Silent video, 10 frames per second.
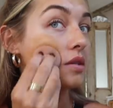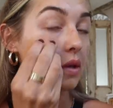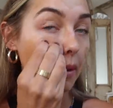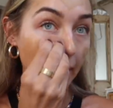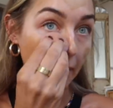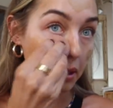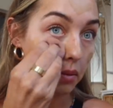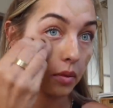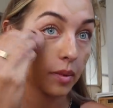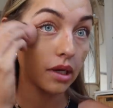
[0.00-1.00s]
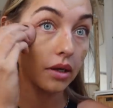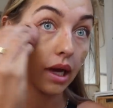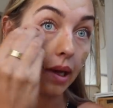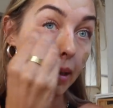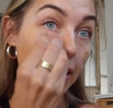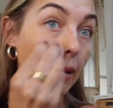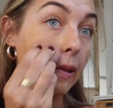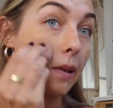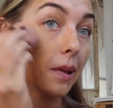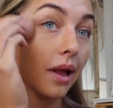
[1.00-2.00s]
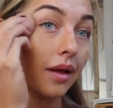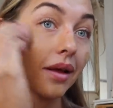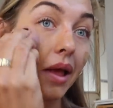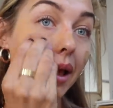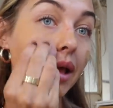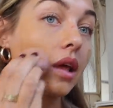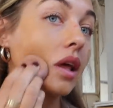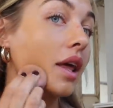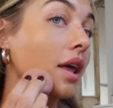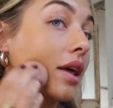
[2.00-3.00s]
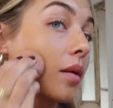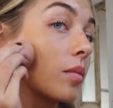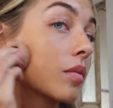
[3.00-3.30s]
so maybe it will be okay. Eek.